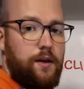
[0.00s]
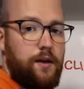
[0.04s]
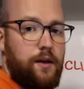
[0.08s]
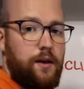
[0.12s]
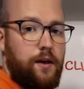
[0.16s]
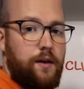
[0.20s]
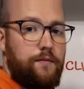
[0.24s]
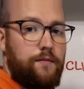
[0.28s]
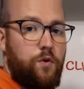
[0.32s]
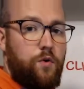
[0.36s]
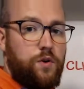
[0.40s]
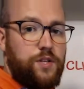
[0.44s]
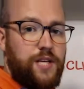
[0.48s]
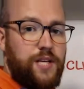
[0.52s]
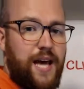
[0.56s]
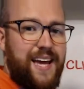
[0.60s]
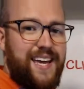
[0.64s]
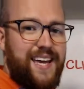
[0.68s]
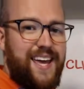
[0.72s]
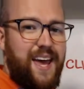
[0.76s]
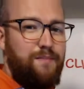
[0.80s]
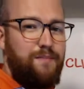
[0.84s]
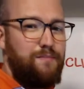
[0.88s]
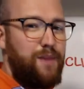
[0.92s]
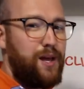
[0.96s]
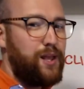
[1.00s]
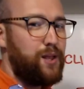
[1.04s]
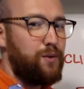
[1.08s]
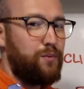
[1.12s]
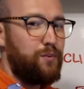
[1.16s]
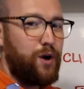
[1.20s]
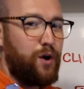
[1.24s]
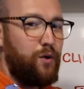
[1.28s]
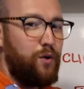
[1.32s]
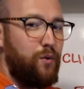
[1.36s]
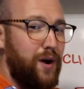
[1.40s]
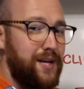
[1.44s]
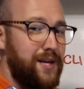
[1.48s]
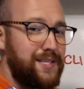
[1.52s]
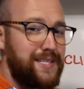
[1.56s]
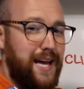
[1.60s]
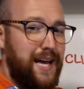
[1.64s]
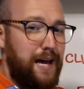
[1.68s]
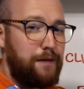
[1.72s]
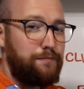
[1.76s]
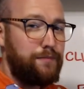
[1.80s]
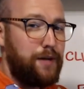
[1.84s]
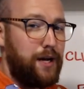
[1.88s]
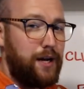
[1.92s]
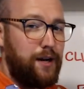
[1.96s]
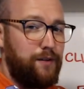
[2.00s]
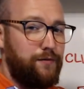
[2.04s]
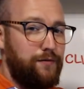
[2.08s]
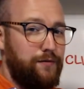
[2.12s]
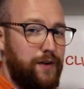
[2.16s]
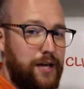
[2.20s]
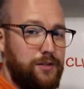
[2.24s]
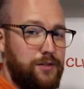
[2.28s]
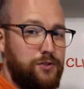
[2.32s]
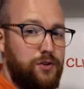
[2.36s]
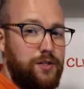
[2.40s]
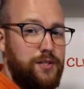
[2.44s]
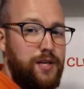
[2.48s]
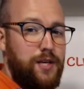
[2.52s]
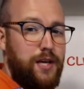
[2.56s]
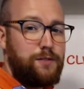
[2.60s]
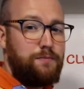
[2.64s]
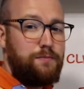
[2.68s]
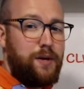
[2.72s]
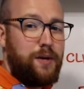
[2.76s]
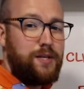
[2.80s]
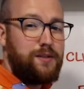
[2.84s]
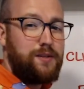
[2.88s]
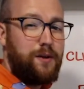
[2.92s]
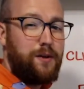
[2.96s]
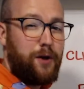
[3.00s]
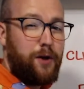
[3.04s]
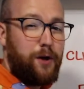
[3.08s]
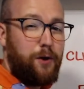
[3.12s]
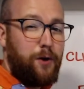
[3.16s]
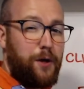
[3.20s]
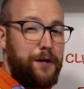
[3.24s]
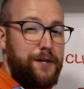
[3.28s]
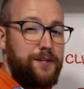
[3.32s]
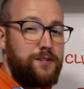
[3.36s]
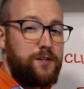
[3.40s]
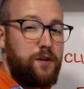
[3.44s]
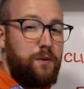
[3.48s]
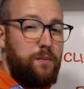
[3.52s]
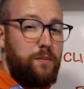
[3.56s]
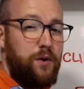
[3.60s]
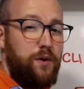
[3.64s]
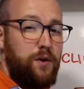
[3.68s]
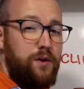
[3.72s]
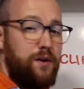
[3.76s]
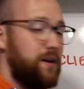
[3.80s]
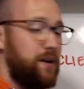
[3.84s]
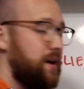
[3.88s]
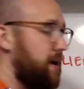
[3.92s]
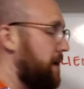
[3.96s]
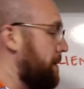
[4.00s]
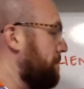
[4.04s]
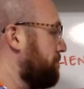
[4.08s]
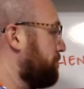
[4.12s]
of course, I can't make the request happen any faster because that's based on my client's computer,